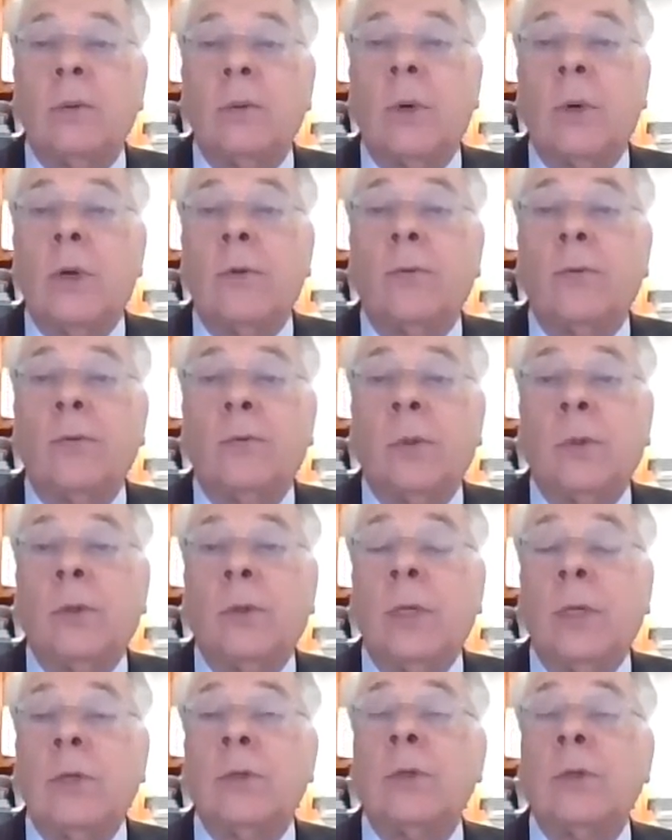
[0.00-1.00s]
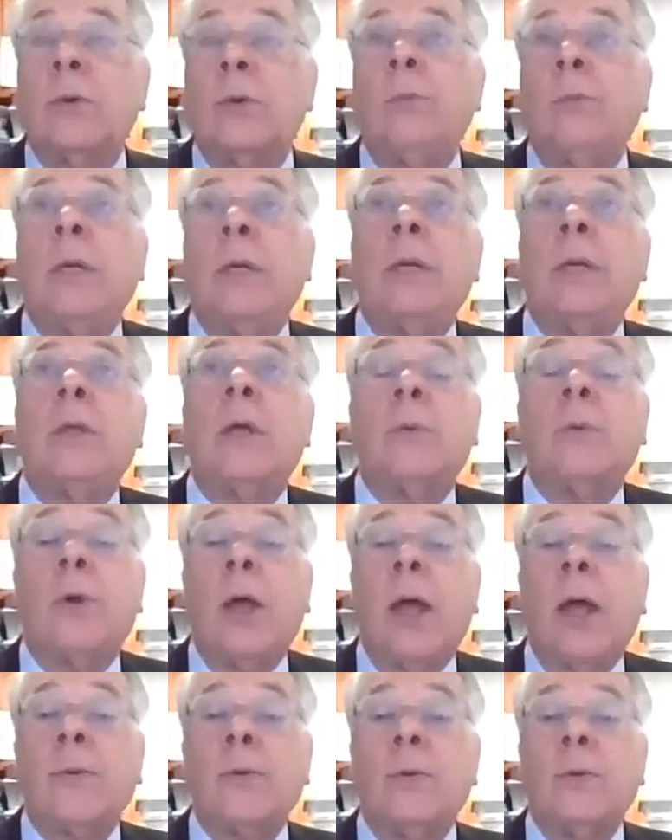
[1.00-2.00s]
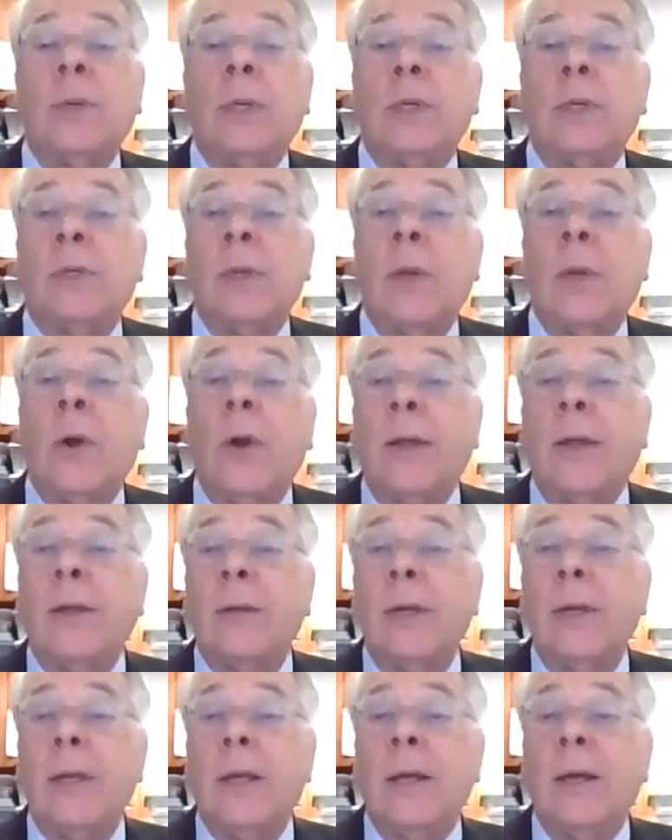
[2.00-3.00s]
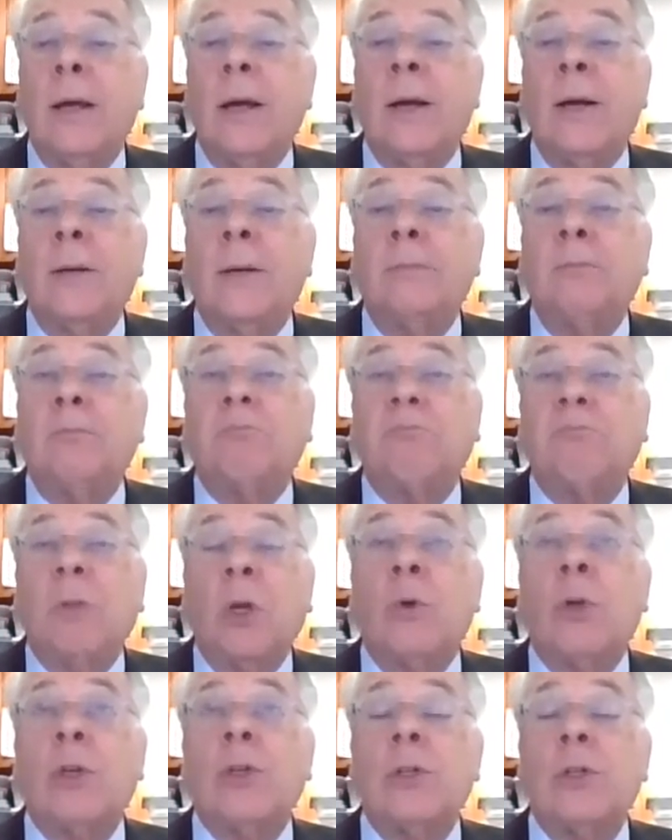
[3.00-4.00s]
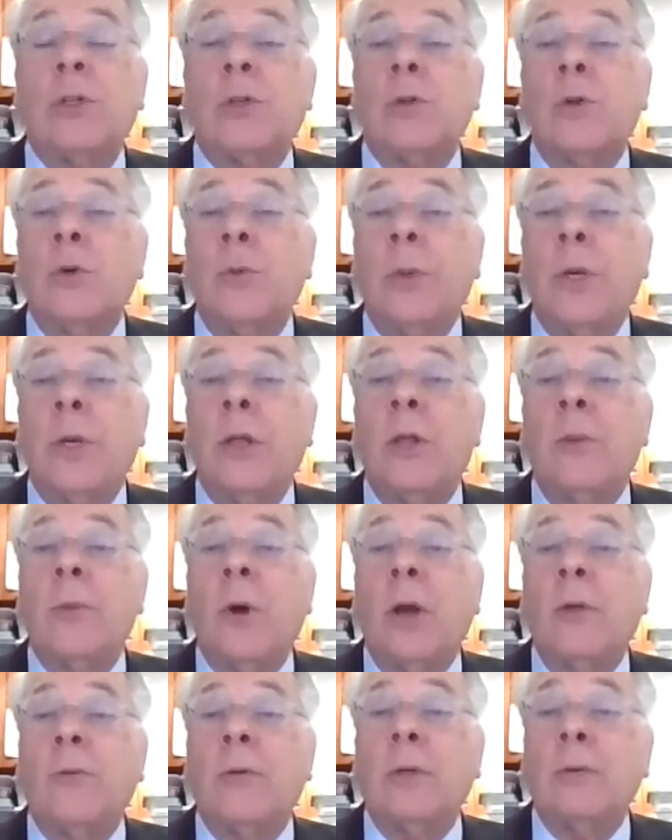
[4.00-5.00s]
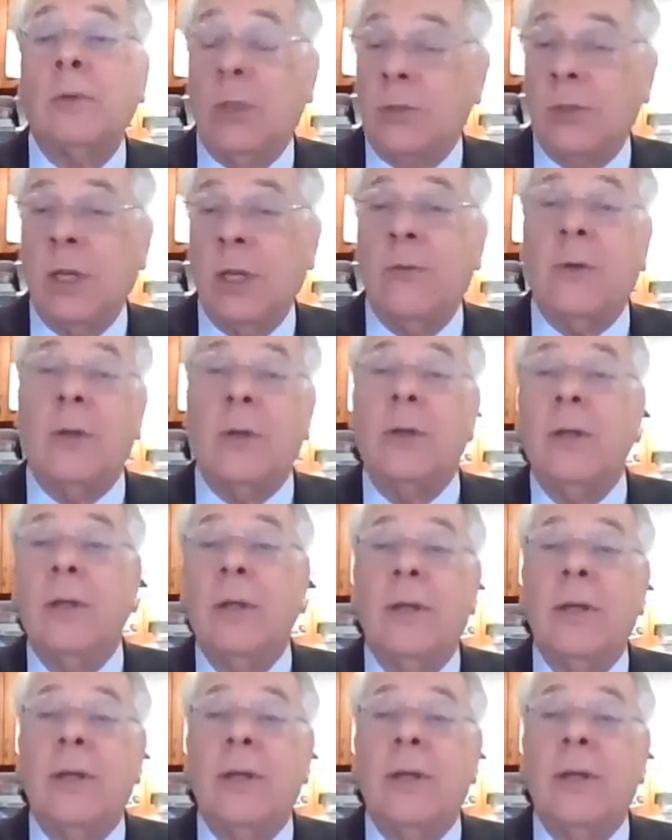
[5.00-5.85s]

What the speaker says: One of the things that would be in there perhaps would be a seminary. A Christian school would be another part of it. Just think of it.